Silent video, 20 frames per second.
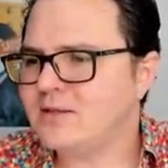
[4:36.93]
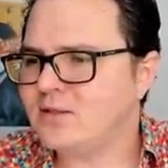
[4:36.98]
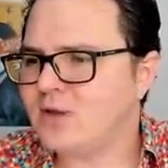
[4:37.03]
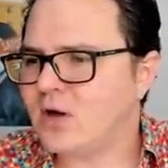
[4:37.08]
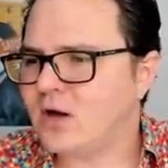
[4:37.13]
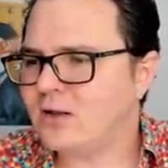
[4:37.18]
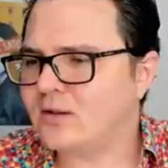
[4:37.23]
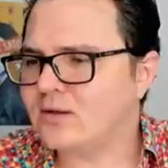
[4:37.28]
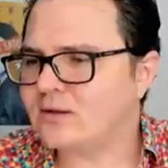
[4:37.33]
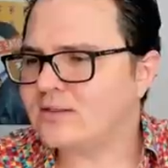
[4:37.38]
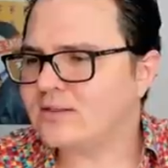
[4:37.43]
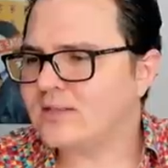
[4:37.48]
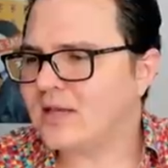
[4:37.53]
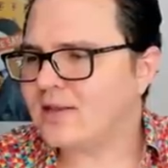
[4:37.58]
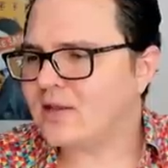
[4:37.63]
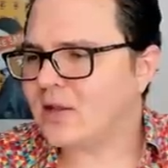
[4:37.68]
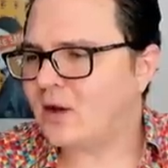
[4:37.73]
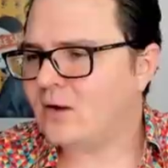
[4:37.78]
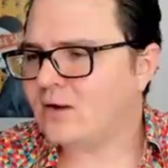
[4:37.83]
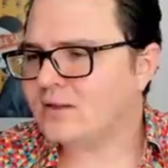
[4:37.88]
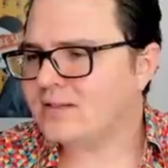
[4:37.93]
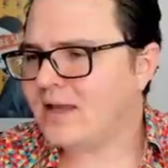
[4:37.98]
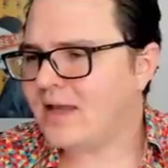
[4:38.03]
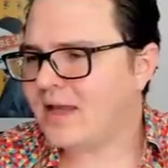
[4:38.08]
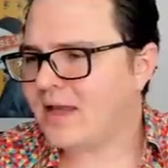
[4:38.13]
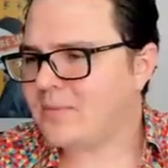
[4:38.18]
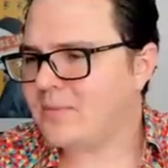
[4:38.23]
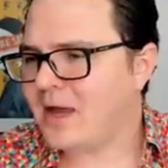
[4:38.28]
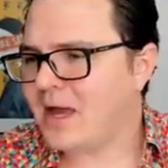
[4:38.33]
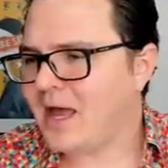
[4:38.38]
Now the
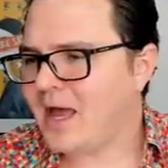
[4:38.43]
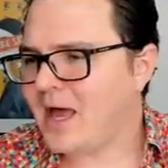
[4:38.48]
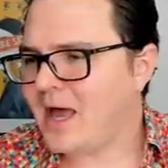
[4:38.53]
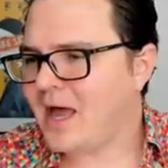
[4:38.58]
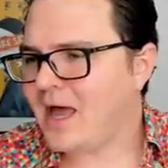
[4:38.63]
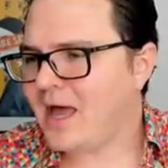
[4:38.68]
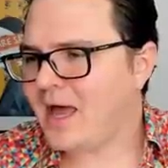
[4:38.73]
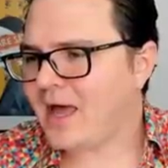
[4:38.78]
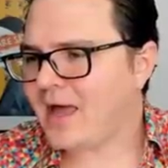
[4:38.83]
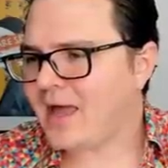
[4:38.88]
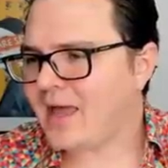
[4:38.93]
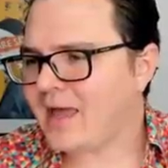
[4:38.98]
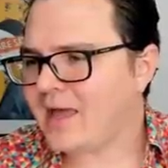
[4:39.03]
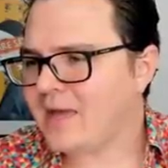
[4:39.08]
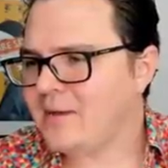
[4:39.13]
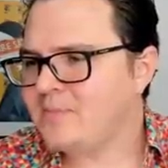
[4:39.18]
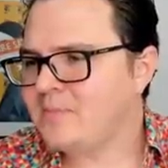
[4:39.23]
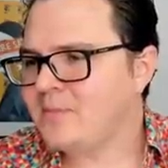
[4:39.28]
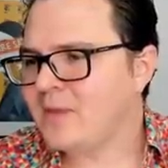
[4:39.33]
all-time high